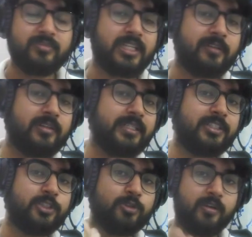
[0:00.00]
They will
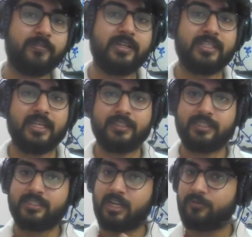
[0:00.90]
teach you everything. They
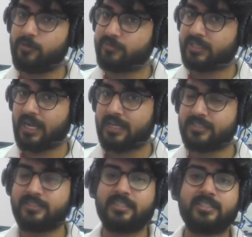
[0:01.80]
start from scratch.
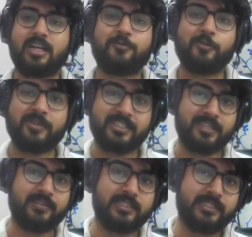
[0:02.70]
They start from
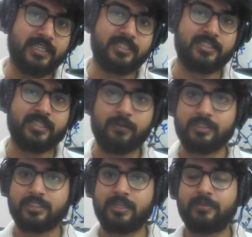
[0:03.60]
HTML, CSS,
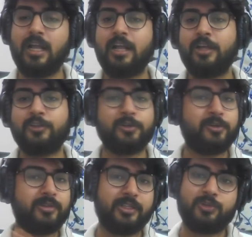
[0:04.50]
JavaScript. So you
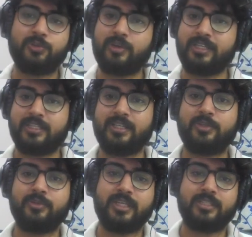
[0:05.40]
don't need to know anything
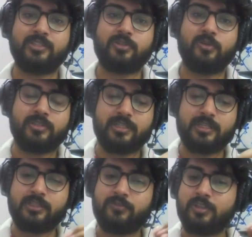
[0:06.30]
to take this course.
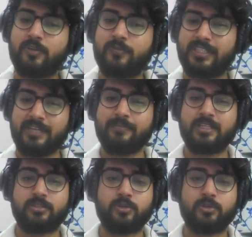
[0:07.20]
It is one of the best